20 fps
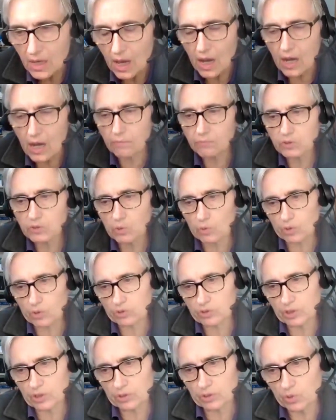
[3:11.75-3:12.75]
So we're
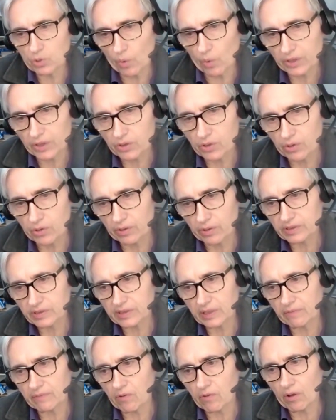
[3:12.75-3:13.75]
using direct current
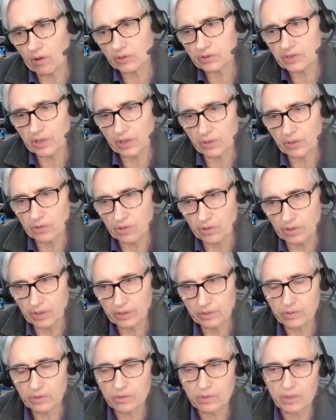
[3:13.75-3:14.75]
instead of alternating current.